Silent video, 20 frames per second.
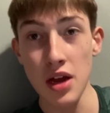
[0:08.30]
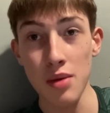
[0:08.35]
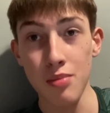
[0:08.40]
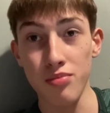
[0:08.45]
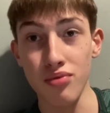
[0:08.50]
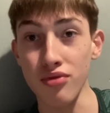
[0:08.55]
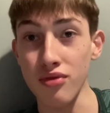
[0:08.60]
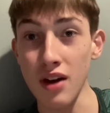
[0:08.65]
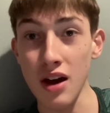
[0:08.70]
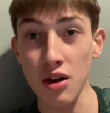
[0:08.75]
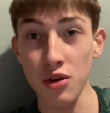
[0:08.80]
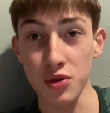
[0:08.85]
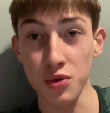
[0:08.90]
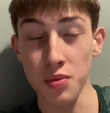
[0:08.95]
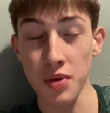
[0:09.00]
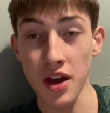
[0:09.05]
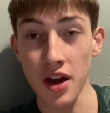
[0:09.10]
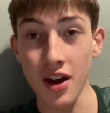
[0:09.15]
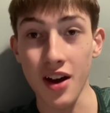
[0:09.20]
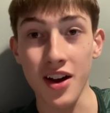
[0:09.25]
proud
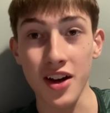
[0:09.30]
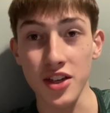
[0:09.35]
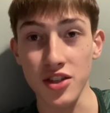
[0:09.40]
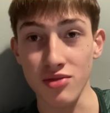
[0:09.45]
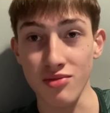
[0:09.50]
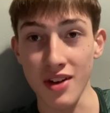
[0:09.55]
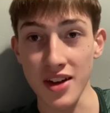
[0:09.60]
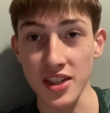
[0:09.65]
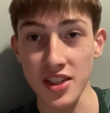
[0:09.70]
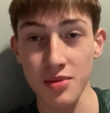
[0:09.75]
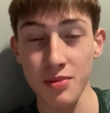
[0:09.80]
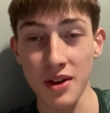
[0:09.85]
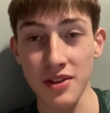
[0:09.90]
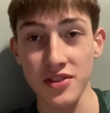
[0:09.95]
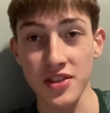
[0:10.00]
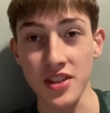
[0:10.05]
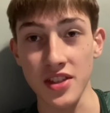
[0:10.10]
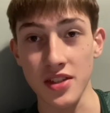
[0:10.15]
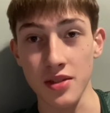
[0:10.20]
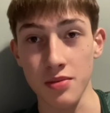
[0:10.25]
we are as Wrexham
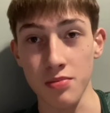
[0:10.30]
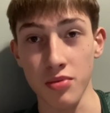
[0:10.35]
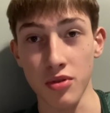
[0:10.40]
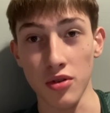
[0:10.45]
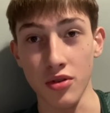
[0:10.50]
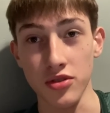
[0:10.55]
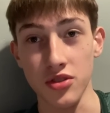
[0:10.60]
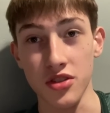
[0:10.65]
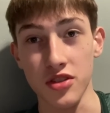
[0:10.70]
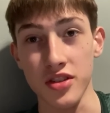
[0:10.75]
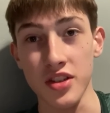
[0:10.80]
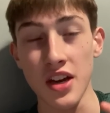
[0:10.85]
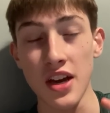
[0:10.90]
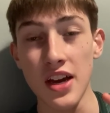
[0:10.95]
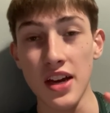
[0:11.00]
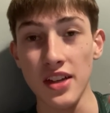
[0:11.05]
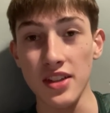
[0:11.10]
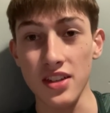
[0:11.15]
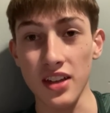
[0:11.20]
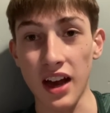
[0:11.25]
FC supporters
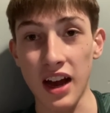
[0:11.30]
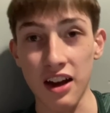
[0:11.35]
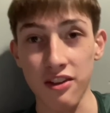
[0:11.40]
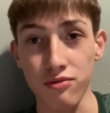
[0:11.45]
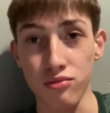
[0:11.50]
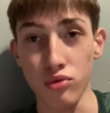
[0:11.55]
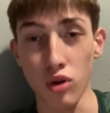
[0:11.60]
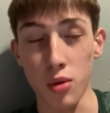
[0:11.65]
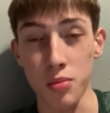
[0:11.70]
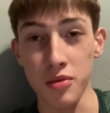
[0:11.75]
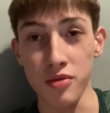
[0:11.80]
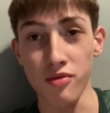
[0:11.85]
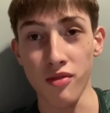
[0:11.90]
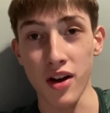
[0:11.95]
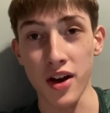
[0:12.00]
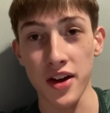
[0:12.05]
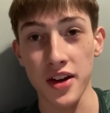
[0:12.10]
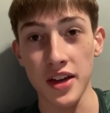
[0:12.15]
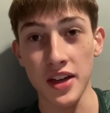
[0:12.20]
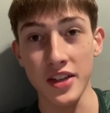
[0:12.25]
to have Rob and
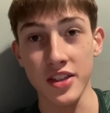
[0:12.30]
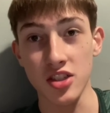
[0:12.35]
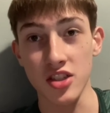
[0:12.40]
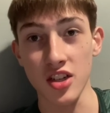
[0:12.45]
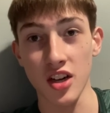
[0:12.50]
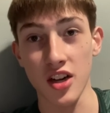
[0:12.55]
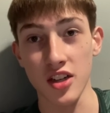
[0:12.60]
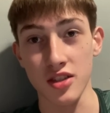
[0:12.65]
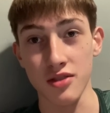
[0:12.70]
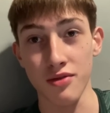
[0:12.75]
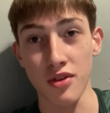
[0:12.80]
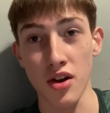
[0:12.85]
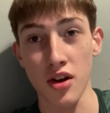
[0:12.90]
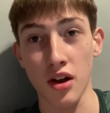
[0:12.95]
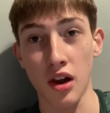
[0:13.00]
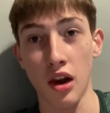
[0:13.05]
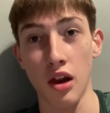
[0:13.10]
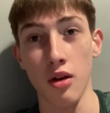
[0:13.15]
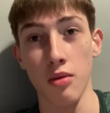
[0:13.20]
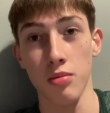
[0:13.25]
Ryan in charge of our
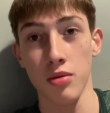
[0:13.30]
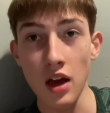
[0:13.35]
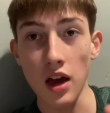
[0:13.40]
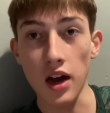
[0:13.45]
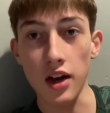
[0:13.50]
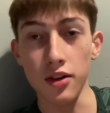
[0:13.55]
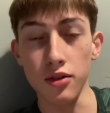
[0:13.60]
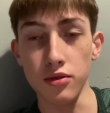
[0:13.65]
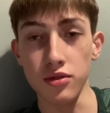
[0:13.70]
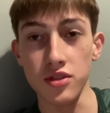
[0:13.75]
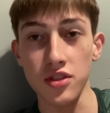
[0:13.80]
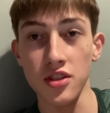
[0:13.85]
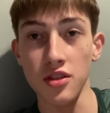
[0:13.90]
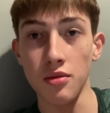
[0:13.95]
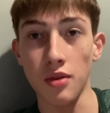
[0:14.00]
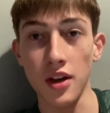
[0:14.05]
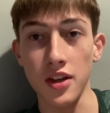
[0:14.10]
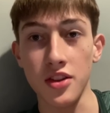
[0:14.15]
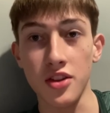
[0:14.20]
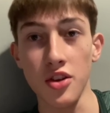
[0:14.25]
club. And
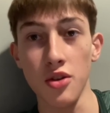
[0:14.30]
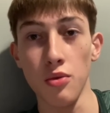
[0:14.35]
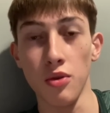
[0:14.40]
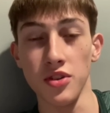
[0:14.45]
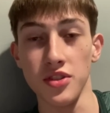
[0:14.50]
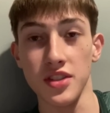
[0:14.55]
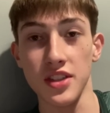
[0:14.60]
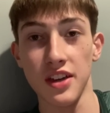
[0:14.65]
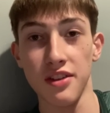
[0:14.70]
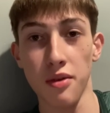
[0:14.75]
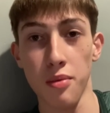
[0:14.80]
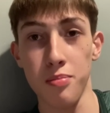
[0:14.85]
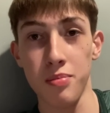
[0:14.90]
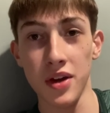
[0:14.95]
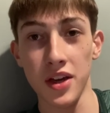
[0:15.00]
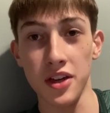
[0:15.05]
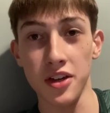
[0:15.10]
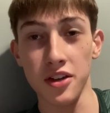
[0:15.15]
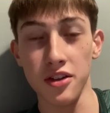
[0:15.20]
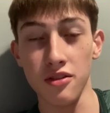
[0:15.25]
also, I do want to give a
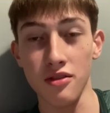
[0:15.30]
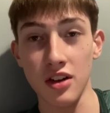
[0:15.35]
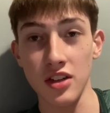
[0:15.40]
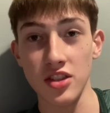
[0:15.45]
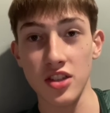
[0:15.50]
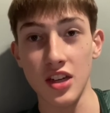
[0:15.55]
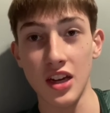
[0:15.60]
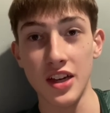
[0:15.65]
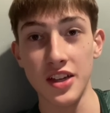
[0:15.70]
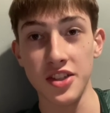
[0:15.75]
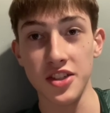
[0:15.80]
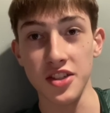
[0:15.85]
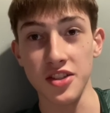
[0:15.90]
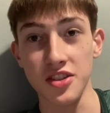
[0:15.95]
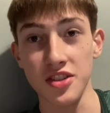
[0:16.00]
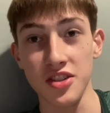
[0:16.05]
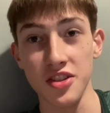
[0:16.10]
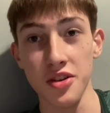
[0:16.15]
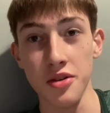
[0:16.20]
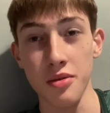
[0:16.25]
big
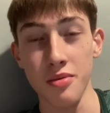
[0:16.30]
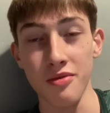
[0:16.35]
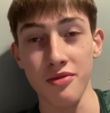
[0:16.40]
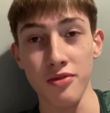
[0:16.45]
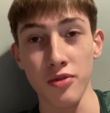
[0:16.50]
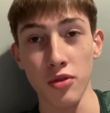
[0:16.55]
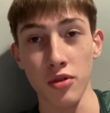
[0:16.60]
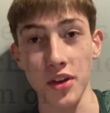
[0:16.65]
congratulations to them for